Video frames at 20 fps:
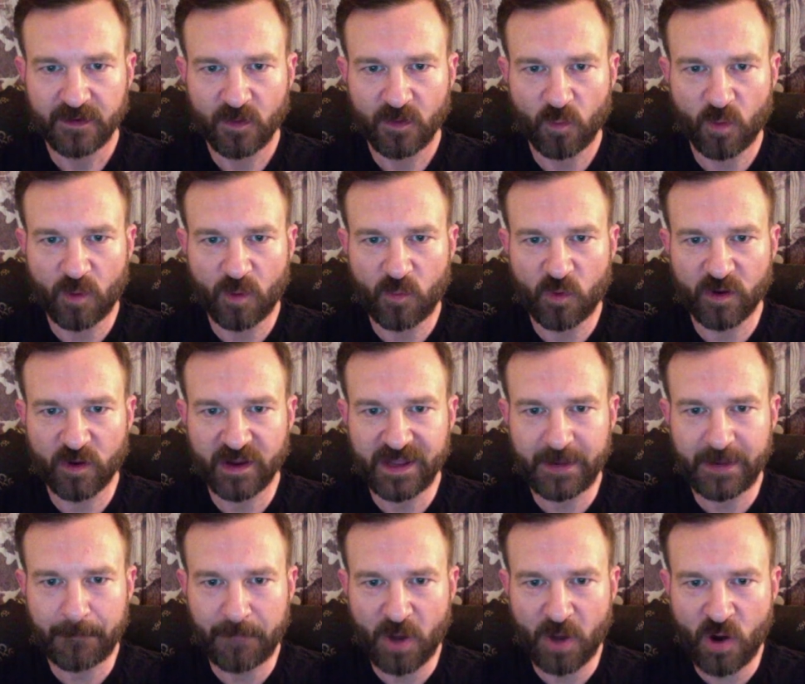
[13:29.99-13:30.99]
1 more
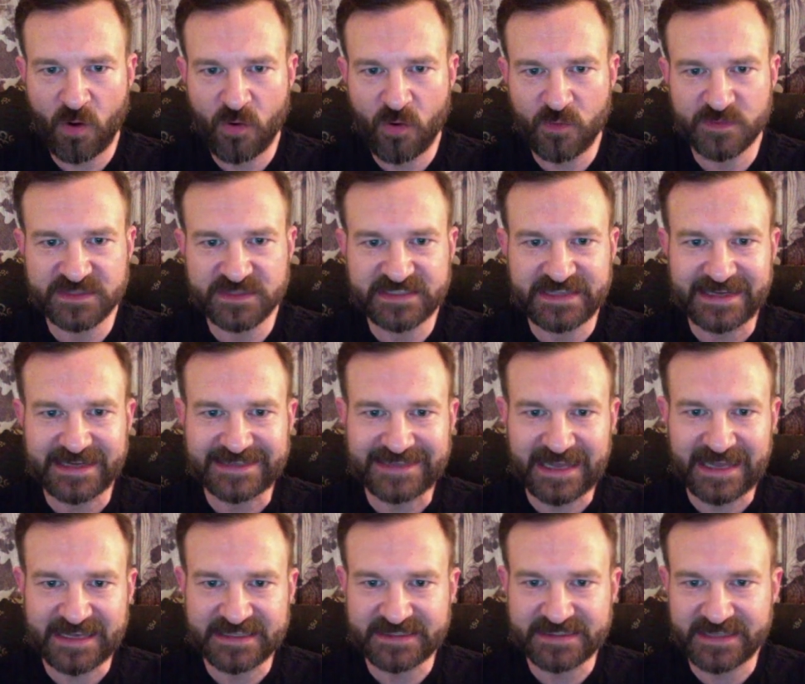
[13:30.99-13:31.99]
hit. Boom! 6
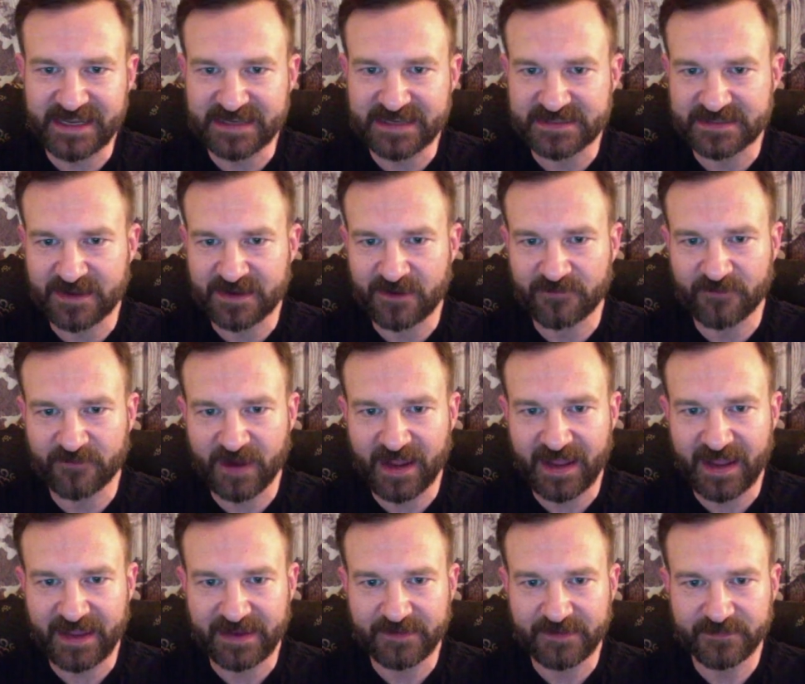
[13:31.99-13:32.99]
out of 6. All
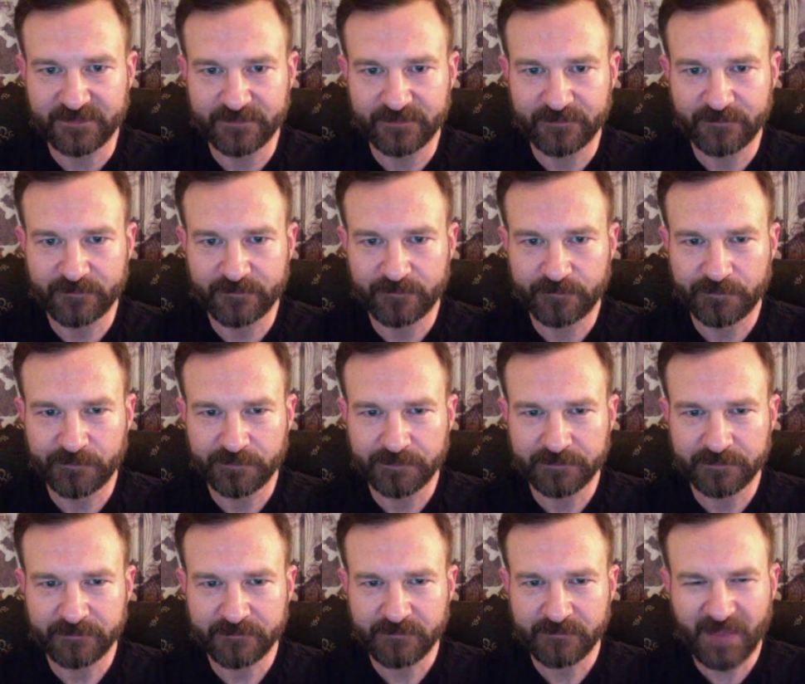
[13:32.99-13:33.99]
right.
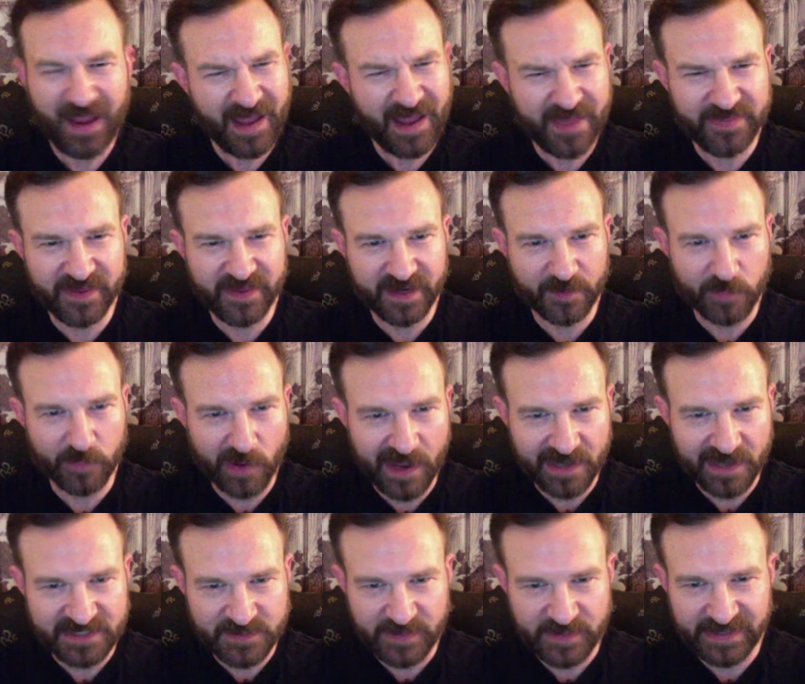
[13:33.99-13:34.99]
I think
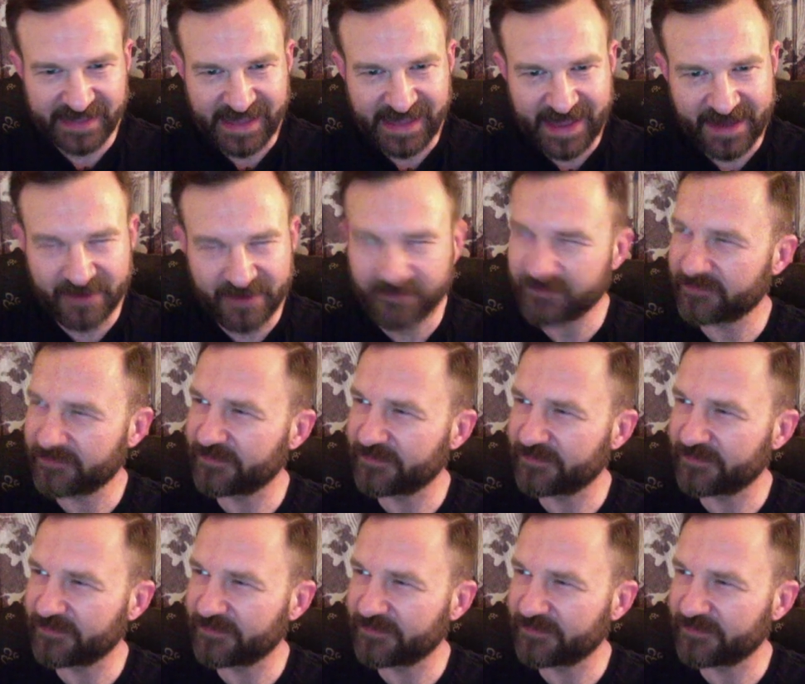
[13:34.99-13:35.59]
approximately out of